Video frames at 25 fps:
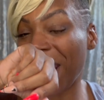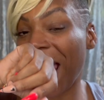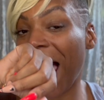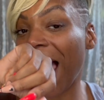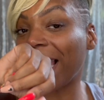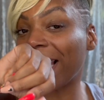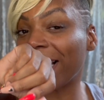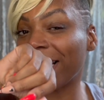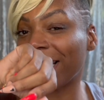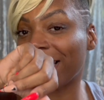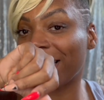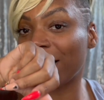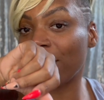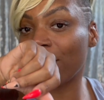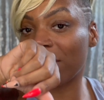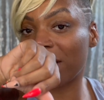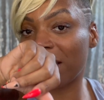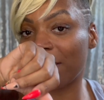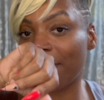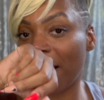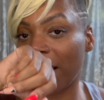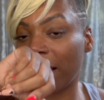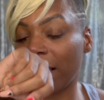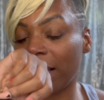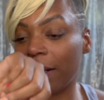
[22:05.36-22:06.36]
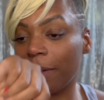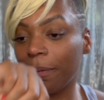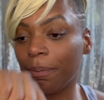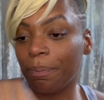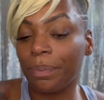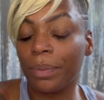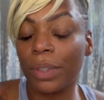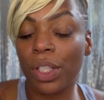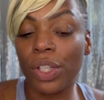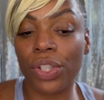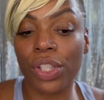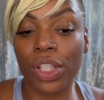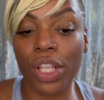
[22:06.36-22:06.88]
I can still smell it.
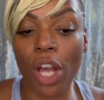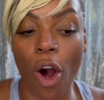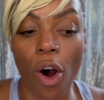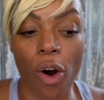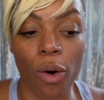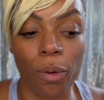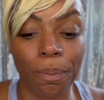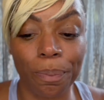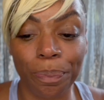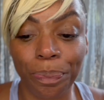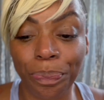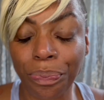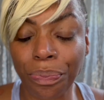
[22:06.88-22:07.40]
So,